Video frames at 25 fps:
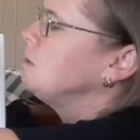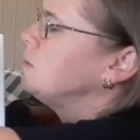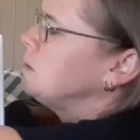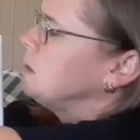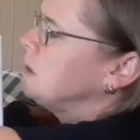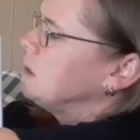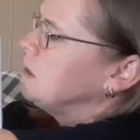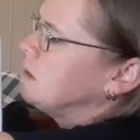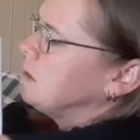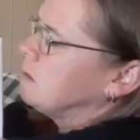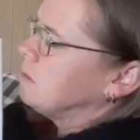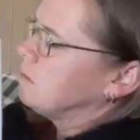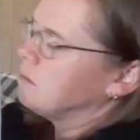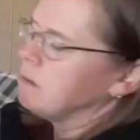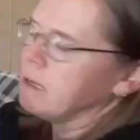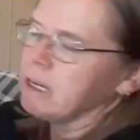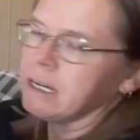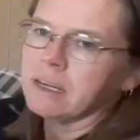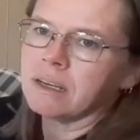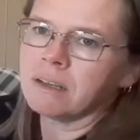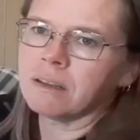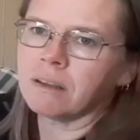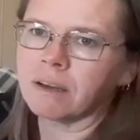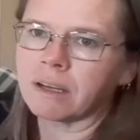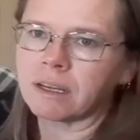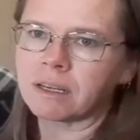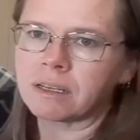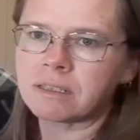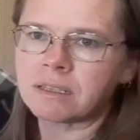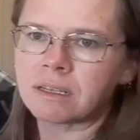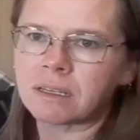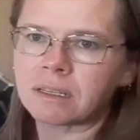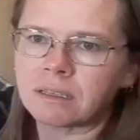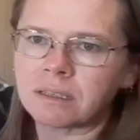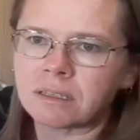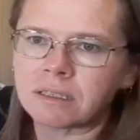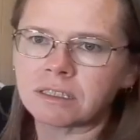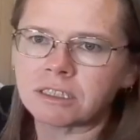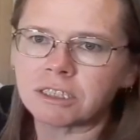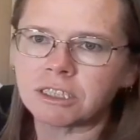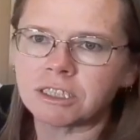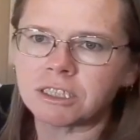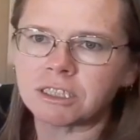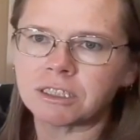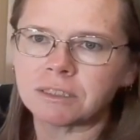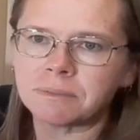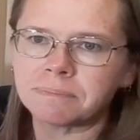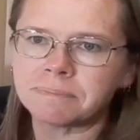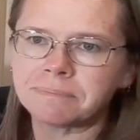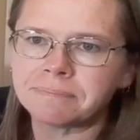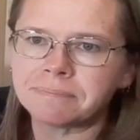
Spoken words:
do it in the red like I done last year.